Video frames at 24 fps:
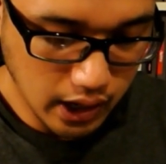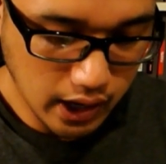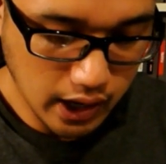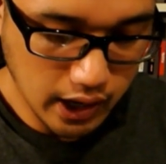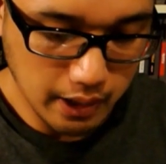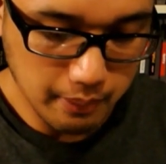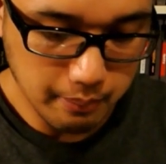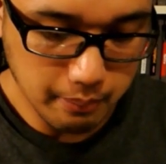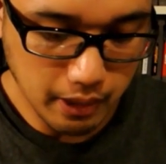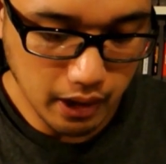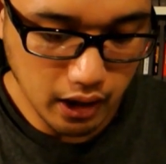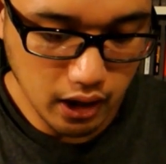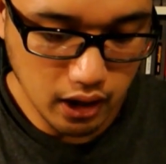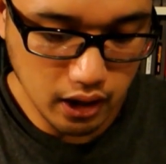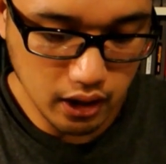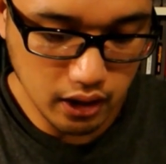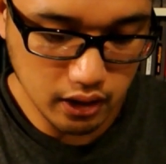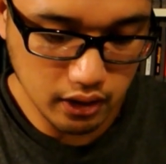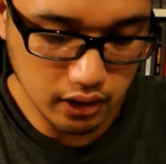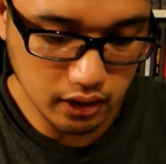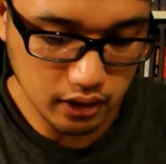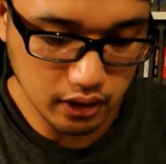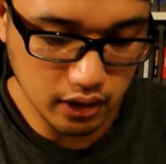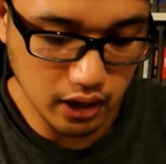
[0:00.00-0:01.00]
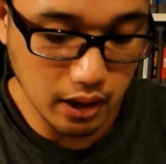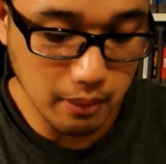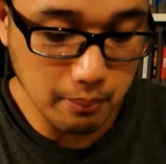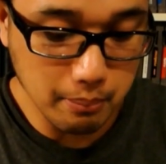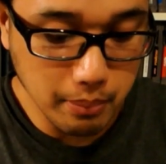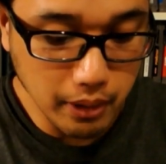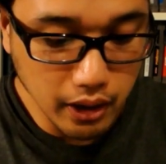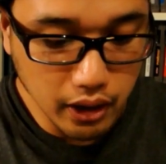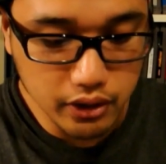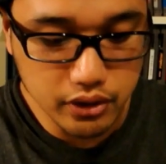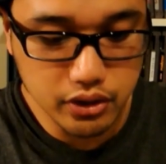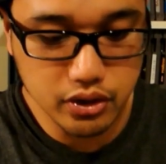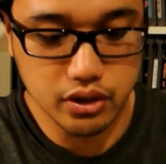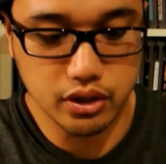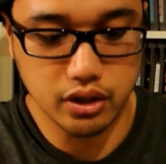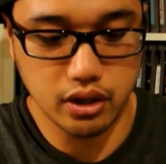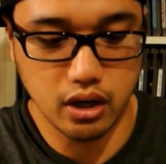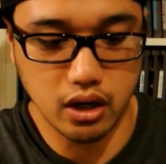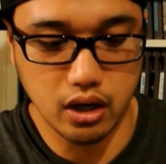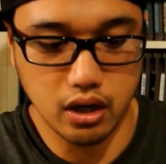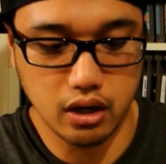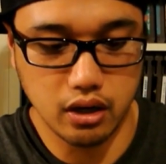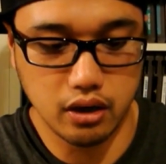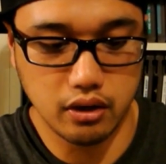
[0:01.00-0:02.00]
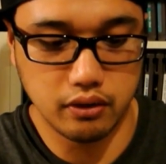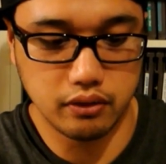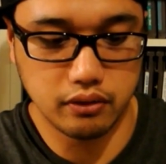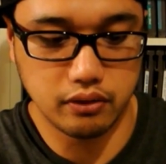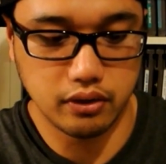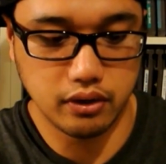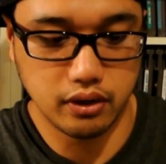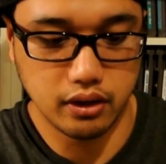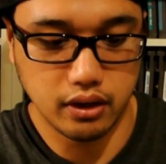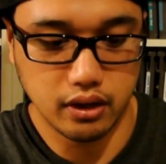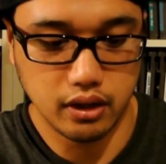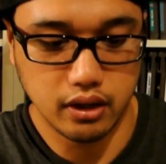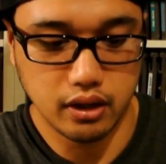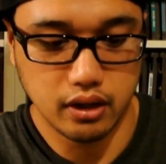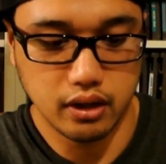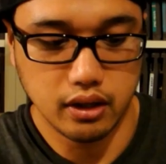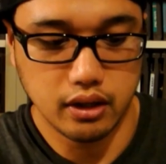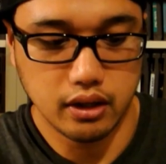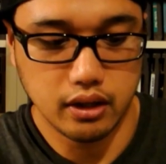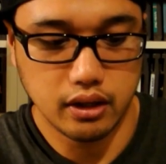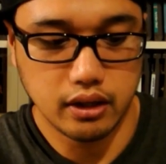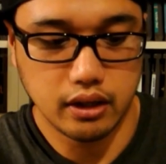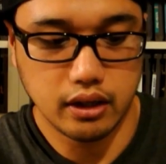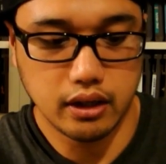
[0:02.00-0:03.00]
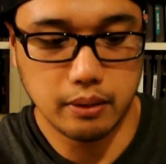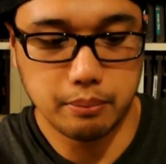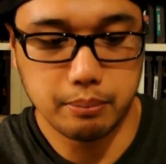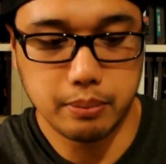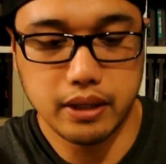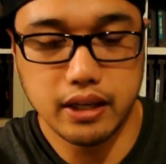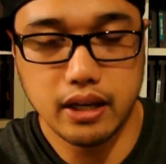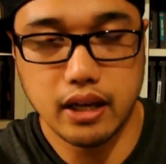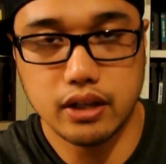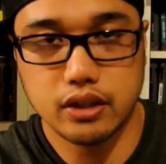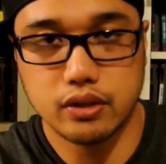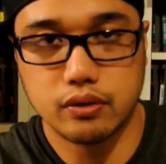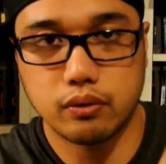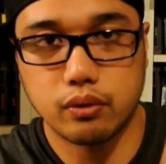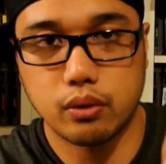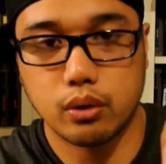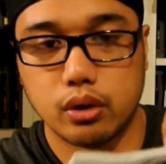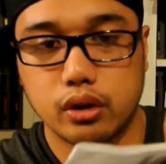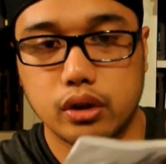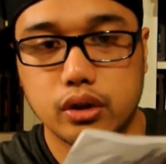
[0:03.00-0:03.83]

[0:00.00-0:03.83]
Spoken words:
I bought a bunch of PS4